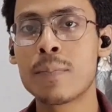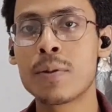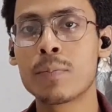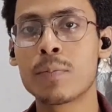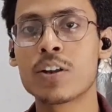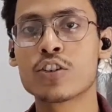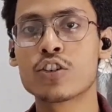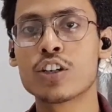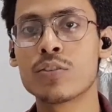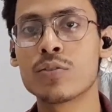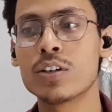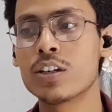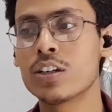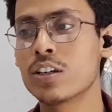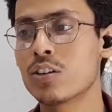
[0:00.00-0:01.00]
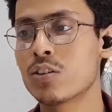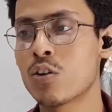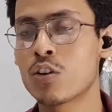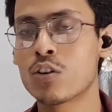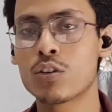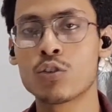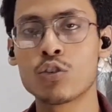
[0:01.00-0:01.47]
Apple Plus T V
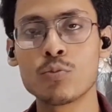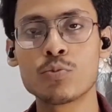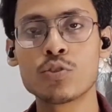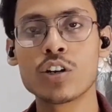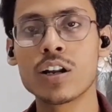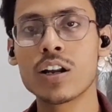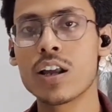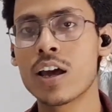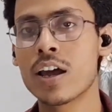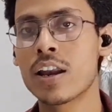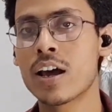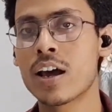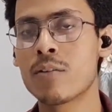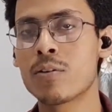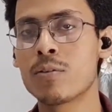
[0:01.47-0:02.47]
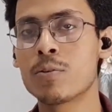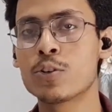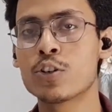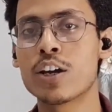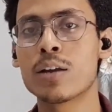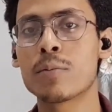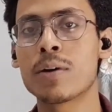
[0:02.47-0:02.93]
or YouTube channel, and I will be
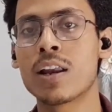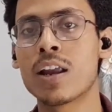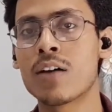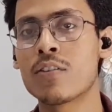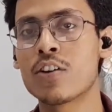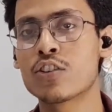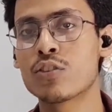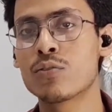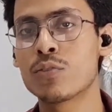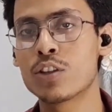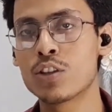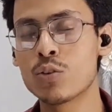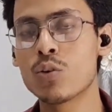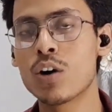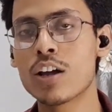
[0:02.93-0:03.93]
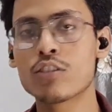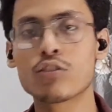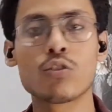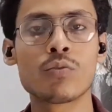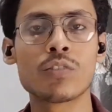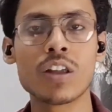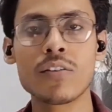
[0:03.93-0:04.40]
sharing my live reaction with you
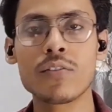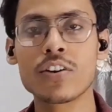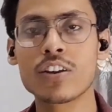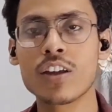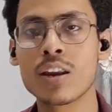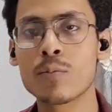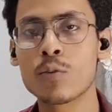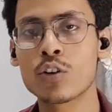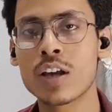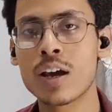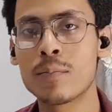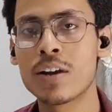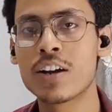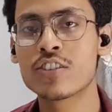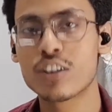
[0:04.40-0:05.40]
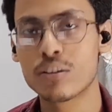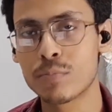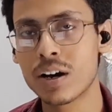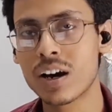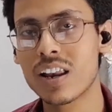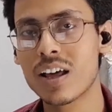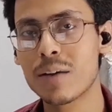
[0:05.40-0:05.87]
guys. So without wasting any more time, let's
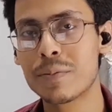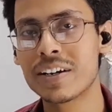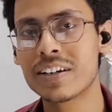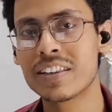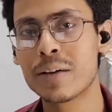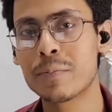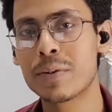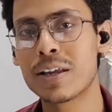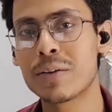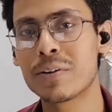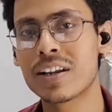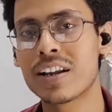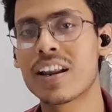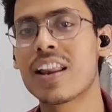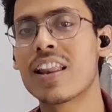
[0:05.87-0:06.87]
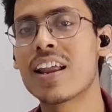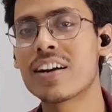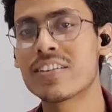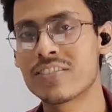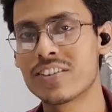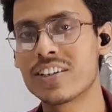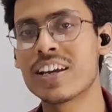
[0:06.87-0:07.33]
just buckle up, hit the play button, and
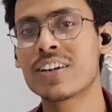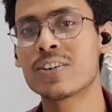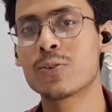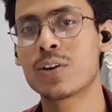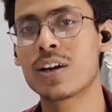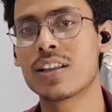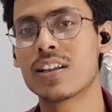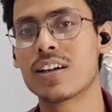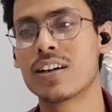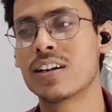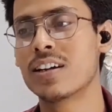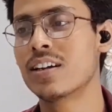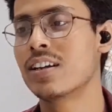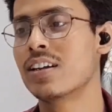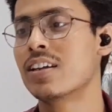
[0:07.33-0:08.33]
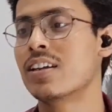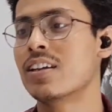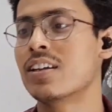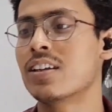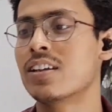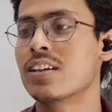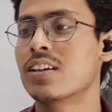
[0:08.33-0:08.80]
let's react together.
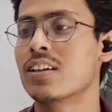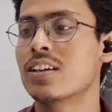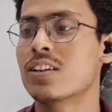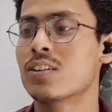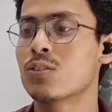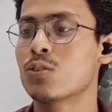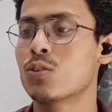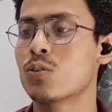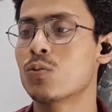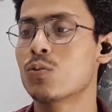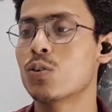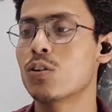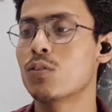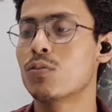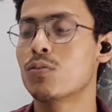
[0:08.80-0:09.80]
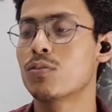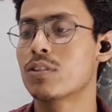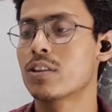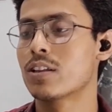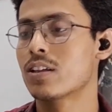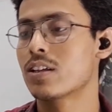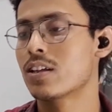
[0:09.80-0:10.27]
So
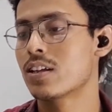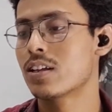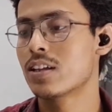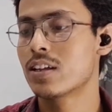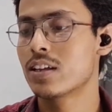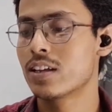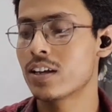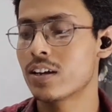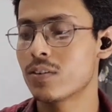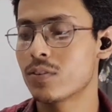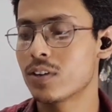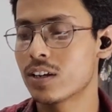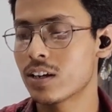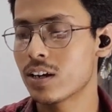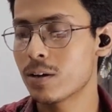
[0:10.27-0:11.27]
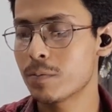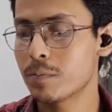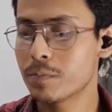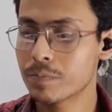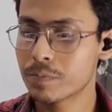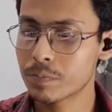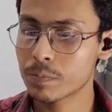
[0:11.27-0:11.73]
Wolfs, here we
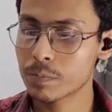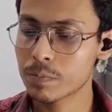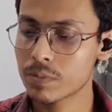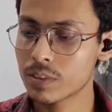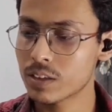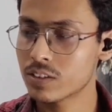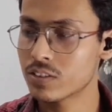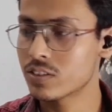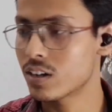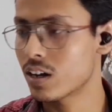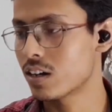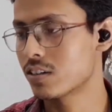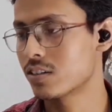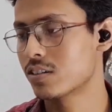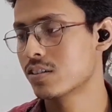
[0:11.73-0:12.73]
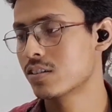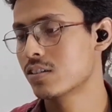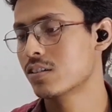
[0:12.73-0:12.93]
come. Start.